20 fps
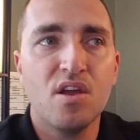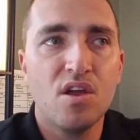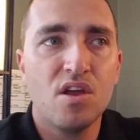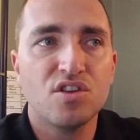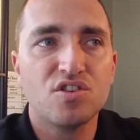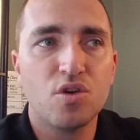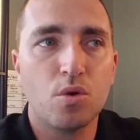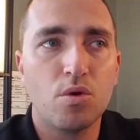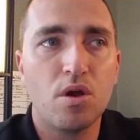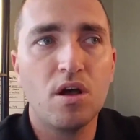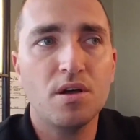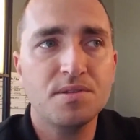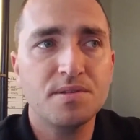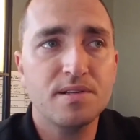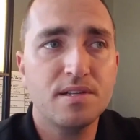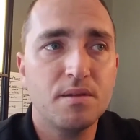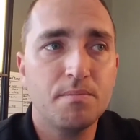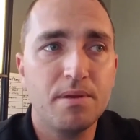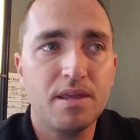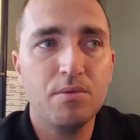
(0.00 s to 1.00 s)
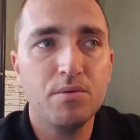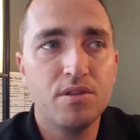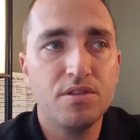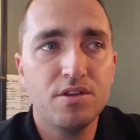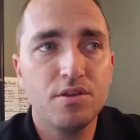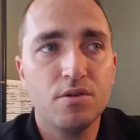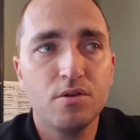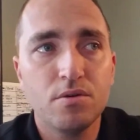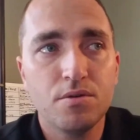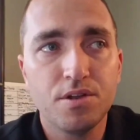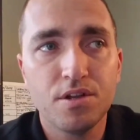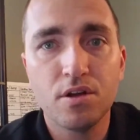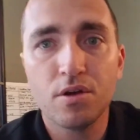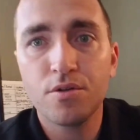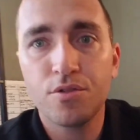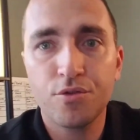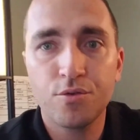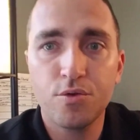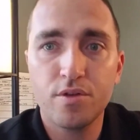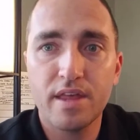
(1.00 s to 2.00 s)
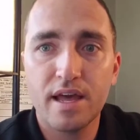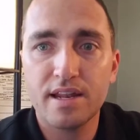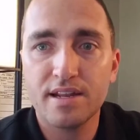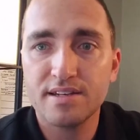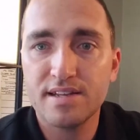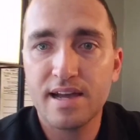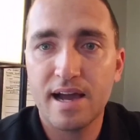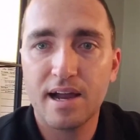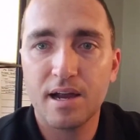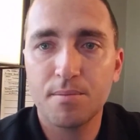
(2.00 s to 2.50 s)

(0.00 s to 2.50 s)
So we're also going to be with you, through that entire